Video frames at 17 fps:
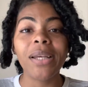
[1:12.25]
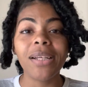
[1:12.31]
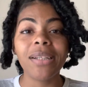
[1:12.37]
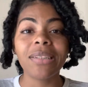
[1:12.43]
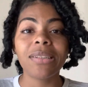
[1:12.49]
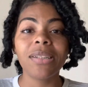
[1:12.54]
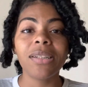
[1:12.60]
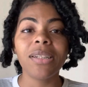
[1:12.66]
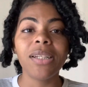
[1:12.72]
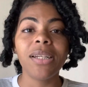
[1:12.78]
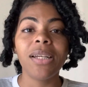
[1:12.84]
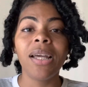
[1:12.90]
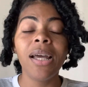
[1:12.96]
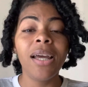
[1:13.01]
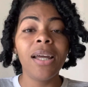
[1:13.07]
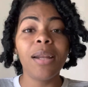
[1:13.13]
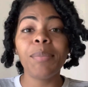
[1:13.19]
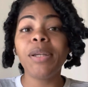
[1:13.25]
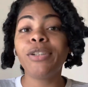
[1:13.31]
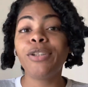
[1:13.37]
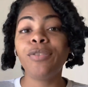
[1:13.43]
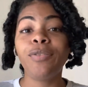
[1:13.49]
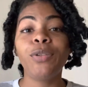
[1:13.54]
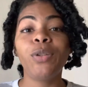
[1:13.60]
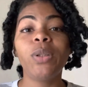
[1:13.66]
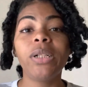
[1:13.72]
instantly. It makes you
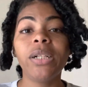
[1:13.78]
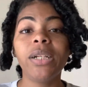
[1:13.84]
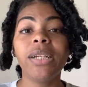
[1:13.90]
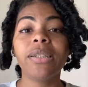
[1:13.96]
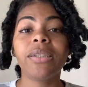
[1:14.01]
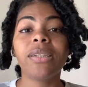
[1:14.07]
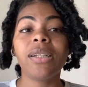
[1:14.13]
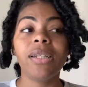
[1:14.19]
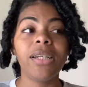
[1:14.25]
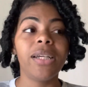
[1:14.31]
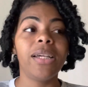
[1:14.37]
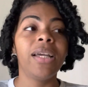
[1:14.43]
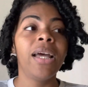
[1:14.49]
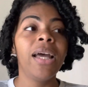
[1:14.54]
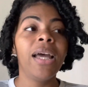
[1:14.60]
feel good instantly.